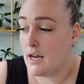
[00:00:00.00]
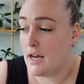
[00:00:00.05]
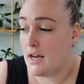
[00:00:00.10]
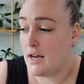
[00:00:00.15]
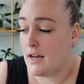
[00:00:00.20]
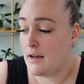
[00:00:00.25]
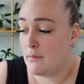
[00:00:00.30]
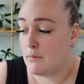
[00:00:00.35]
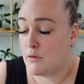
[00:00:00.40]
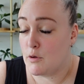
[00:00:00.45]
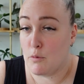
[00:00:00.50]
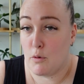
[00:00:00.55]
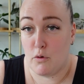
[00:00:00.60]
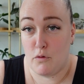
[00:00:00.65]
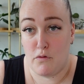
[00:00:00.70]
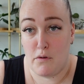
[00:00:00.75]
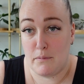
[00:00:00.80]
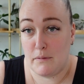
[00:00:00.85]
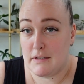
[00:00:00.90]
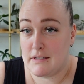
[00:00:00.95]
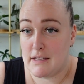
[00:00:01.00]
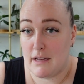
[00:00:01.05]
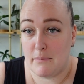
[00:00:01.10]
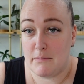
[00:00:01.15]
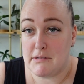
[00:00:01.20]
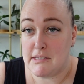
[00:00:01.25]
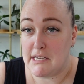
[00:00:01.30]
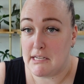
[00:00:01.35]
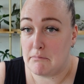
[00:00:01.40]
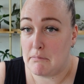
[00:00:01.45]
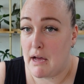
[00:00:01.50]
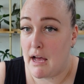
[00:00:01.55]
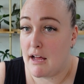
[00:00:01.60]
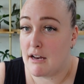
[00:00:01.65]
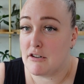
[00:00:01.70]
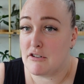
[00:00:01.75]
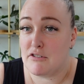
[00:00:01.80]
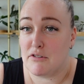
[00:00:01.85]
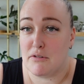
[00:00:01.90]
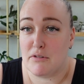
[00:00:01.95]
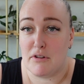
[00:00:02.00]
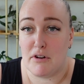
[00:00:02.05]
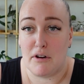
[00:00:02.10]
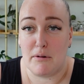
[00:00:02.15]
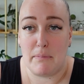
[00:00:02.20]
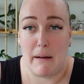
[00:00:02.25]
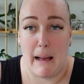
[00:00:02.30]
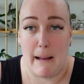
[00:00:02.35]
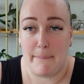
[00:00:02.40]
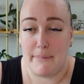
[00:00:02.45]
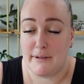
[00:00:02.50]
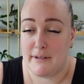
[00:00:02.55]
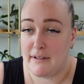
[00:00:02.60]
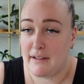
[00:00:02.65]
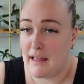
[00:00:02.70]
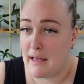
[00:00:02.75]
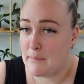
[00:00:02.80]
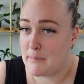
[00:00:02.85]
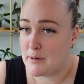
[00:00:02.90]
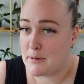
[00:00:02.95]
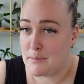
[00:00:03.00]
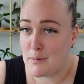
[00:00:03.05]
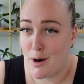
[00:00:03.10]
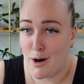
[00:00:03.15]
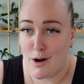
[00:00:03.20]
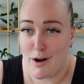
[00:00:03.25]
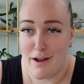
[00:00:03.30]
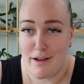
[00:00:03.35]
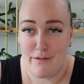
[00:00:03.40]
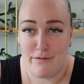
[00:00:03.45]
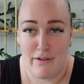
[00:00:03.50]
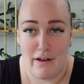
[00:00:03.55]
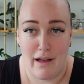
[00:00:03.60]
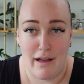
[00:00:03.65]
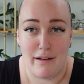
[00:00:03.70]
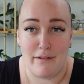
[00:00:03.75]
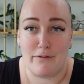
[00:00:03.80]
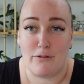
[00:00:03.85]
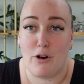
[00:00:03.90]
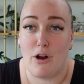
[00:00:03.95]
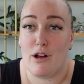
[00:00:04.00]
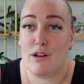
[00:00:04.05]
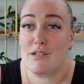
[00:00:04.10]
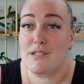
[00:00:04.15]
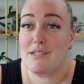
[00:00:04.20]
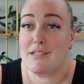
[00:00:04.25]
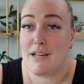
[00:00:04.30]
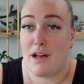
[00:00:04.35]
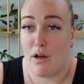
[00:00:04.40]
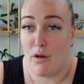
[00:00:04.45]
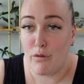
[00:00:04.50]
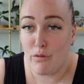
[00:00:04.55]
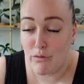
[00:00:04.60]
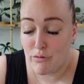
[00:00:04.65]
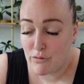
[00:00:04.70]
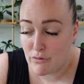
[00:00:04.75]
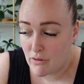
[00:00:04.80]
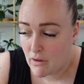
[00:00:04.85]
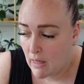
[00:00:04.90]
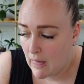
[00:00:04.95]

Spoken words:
They're both from the same seed batch, so they're papillomenum RA5 cross self.